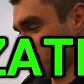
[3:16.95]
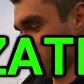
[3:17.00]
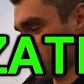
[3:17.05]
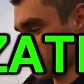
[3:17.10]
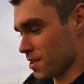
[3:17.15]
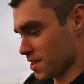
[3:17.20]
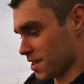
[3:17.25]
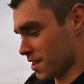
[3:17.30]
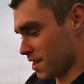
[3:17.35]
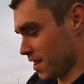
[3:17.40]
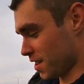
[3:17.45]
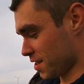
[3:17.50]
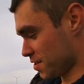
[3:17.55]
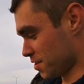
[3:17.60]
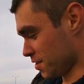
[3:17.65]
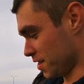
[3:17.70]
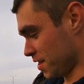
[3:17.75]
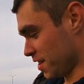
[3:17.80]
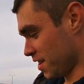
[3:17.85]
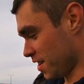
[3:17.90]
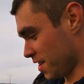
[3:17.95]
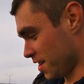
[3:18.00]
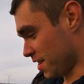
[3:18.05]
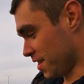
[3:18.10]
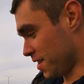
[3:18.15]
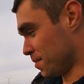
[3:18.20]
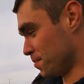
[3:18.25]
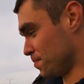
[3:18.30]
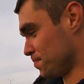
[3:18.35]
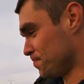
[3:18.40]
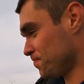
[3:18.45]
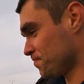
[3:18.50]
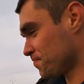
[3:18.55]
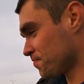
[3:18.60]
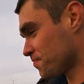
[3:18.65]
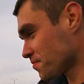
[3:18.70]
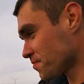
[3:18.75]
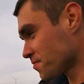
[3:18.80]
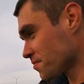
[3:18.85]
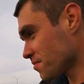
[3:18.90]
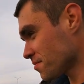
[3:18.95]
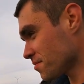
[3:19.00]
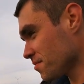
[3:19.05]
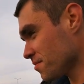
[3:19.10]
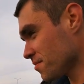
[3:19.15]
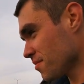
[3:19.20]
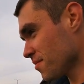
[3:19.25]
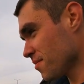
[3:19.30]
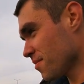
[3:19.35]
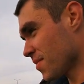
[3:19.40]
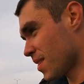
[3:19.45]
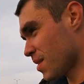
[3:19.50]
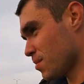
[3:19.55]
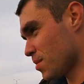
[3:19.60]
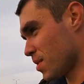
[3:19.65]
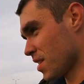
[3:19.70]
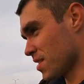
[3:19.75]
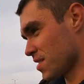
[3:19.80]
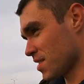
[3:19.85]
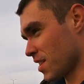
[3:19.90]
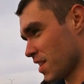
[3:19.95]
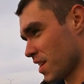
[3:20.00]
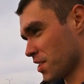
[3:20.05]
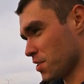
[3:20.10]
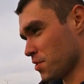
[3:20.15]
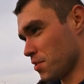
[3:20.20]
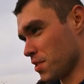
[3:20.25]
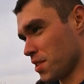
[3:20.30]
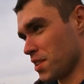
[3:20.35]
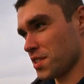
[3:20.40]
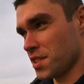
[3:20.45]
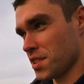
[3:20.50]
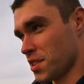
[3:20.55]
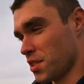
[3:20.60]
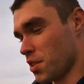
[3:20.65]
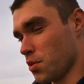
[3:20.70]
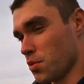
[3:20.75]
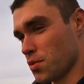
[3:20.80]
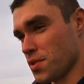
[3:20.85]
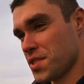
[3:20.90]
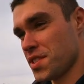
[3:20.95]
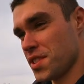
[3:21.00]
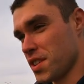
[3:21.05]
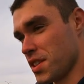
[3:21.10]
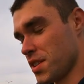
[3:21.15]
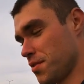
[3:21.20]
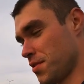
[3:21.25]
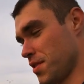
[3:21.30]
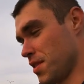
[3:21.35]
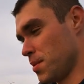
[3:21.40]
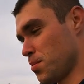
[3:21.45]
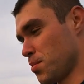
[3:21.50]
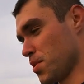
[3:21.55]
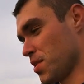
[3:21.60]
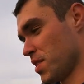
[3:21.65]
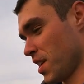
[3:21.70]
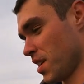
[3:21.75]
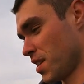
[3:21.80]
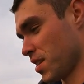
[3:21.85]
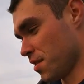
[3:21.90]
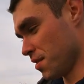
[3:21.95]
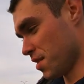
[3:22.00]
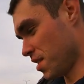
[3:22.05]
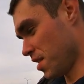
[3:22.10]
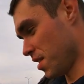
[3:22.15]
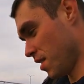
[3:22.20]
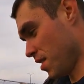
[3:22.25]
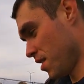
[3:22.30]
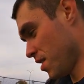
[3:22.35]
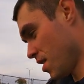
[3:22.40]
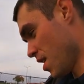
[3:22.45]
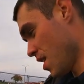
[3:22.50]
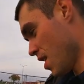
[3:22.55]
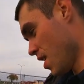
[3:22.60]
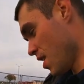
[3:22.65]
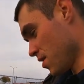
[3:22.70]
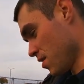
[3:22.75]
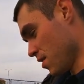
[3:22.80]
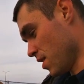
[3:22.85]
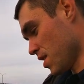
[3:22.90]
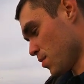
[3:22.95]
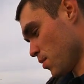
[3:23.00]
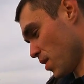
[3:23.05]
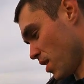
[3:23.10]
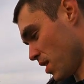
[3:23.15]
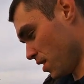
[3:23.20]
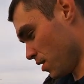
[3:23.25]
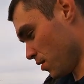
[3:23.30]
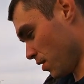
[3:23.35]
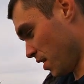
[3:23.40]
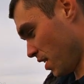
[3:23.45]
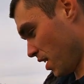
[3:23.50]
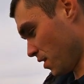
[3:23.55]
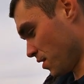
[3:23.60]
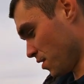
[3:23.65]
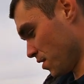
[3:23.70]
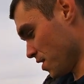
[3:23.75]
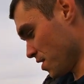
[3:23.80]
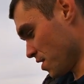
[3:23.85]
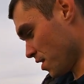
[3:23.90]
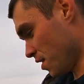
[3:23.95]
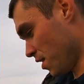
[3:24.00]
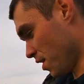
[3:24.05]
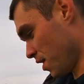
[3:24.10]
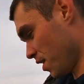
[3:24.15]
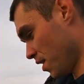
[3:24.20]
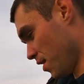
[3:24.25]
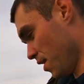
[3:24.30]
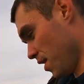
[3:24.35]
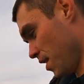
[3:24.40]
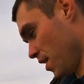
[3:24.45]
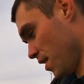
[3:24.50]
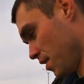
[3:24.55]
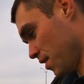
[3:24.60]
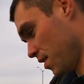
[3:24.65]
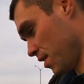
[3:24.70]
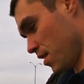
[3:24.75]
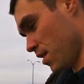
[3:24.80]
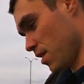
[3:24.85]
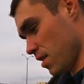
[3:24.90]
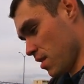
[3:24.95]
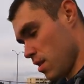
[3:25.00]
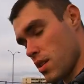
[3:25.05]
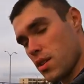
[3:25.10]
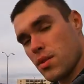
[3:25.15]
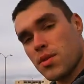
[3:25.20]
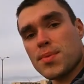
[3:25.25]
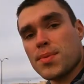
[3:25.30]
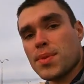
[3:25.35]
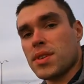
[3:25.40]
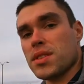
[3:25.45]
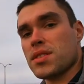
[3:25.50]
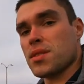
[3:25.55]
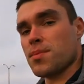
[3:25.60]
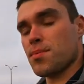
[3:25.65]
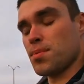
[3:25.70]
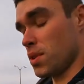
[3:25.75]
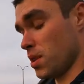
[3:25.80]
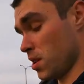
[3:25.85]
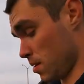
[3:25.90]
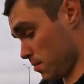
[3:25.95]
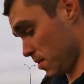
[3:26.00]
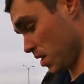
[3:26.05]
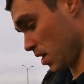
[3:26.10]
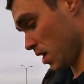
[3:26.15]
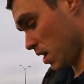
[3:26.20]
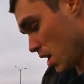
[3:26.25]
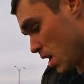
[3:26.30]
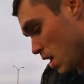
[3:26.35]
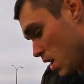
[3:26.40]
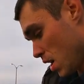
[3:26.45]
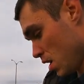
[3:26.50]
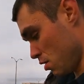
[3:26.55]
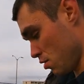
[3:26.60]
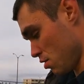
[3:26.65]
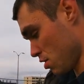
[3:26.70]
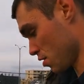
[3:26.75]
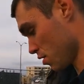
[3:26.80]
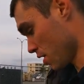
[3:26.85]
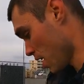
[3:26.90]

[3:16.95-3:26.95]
calls it actually um, because I like to undercoat stuff and protect everything so that's what I did right now to this car and uh, it was pretty simple I mean you just